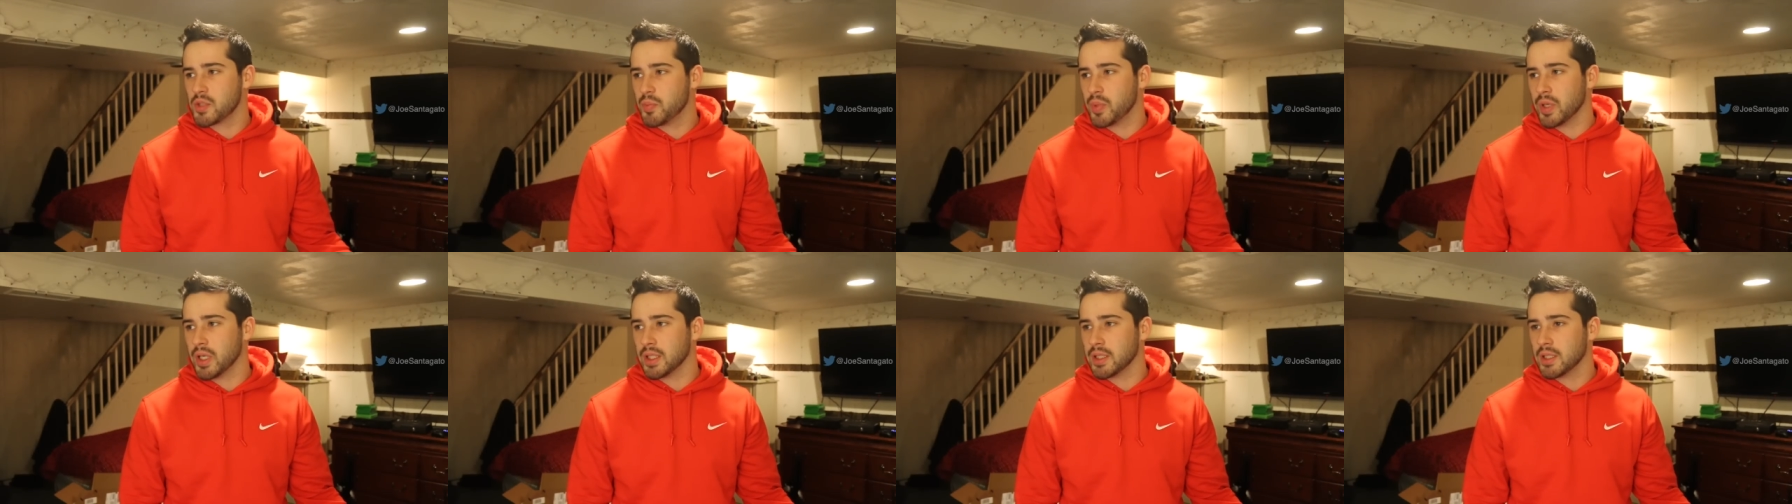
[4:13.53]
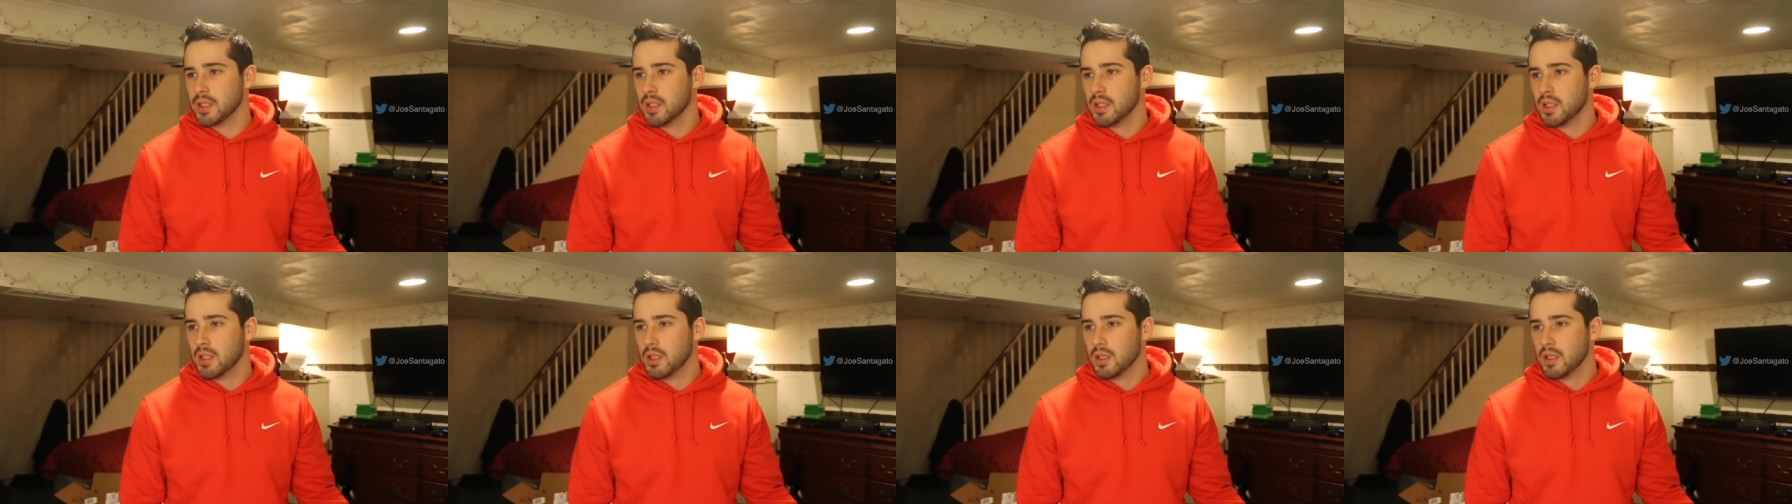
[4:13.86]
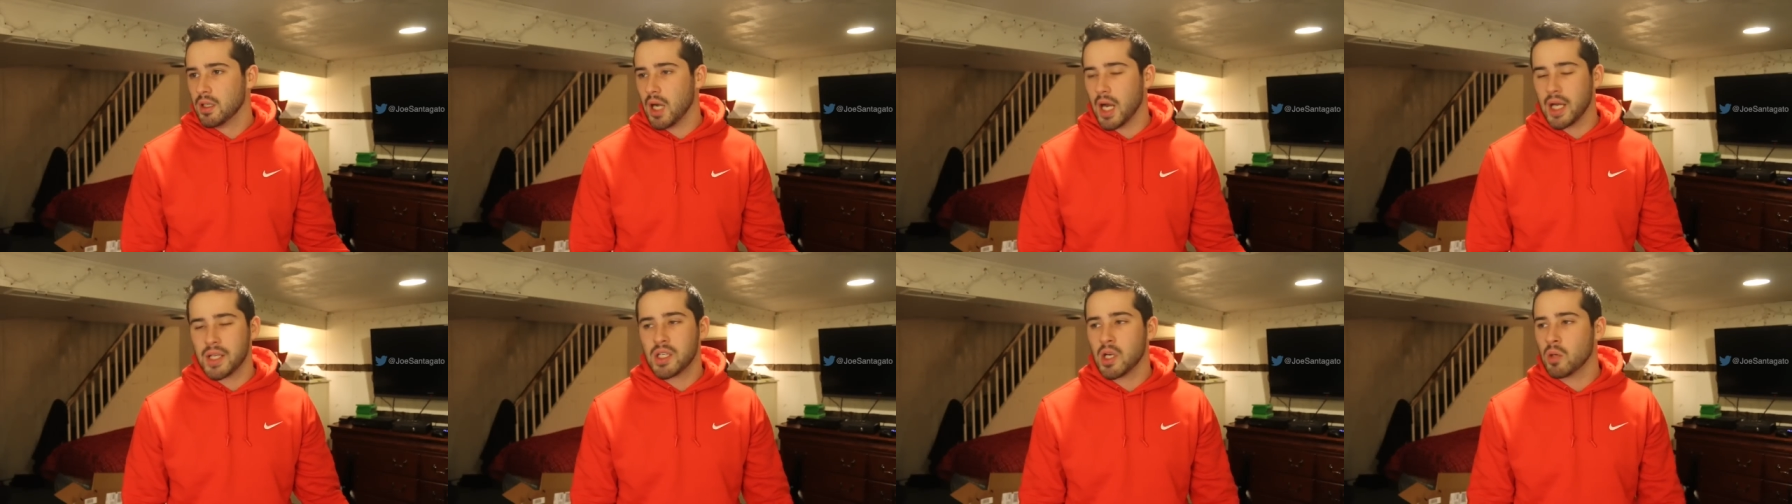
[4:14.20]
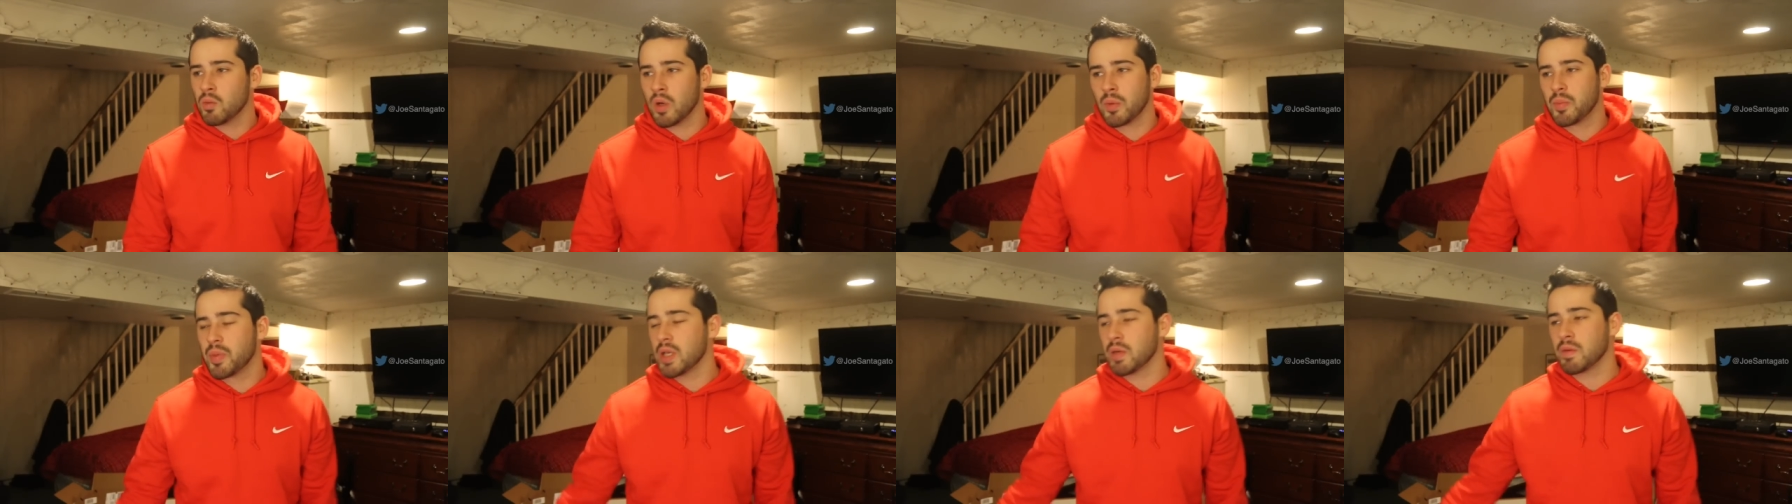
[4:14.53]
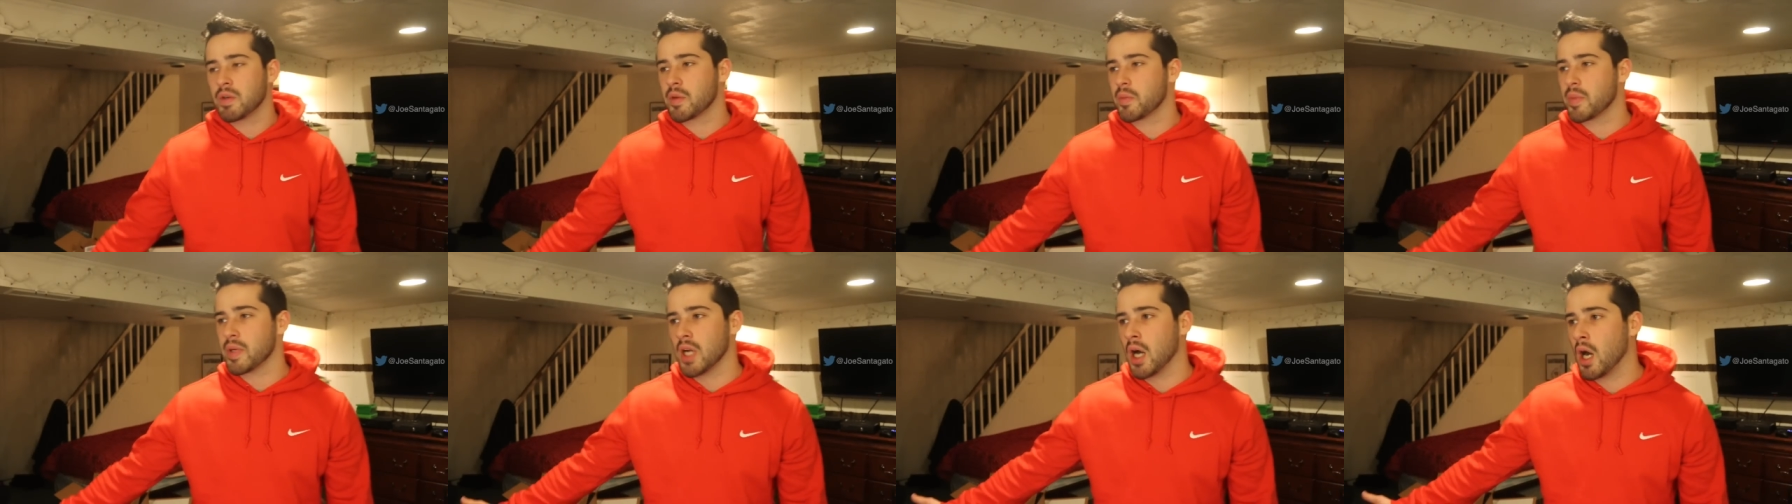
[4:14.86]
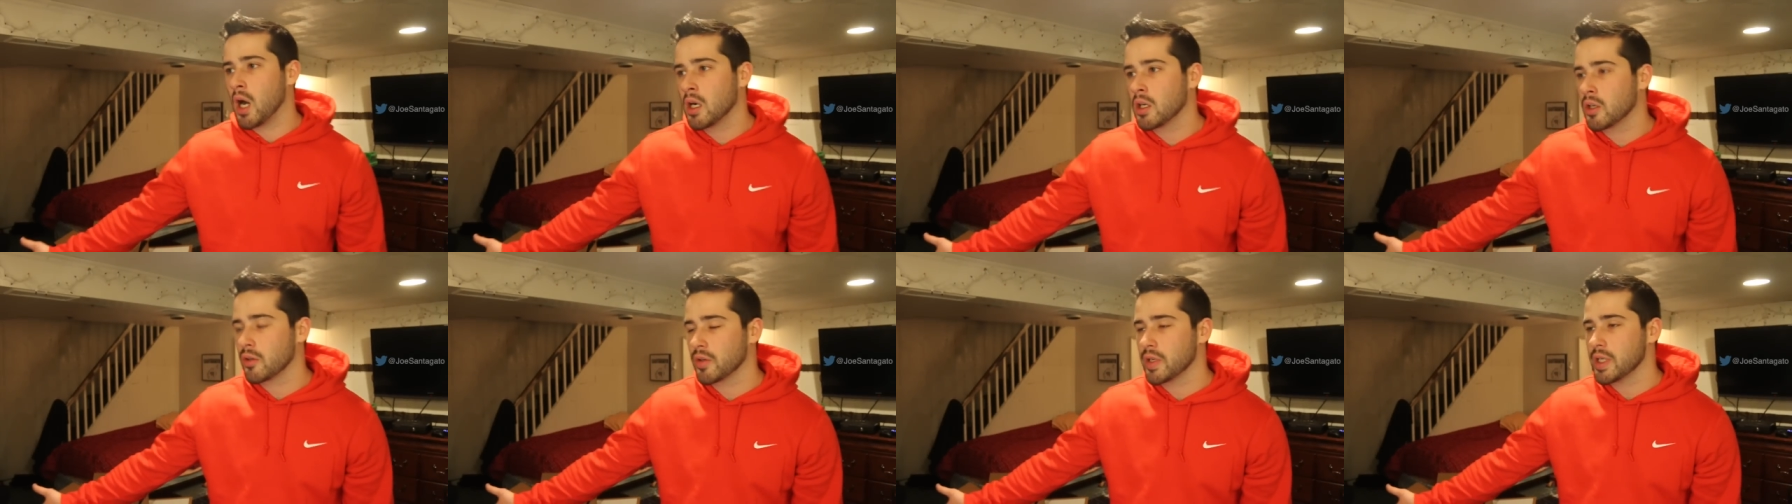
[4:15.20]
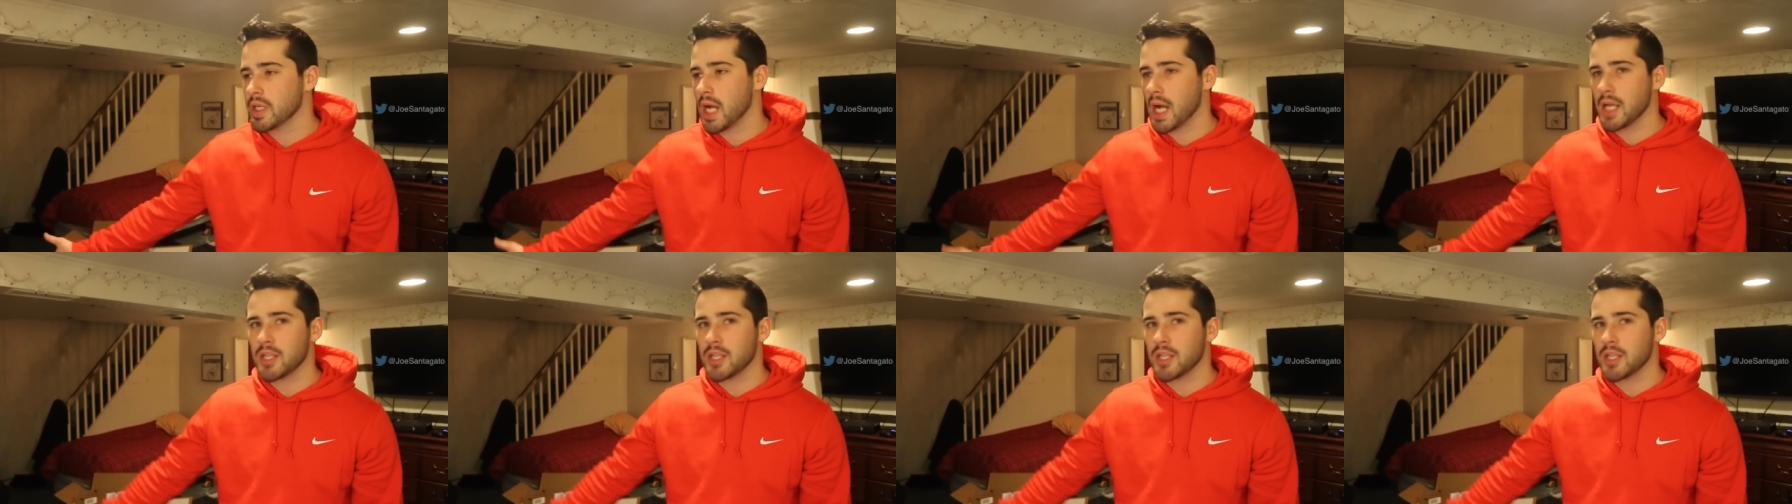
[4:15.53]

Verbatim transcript: but I don't want people to be hungry.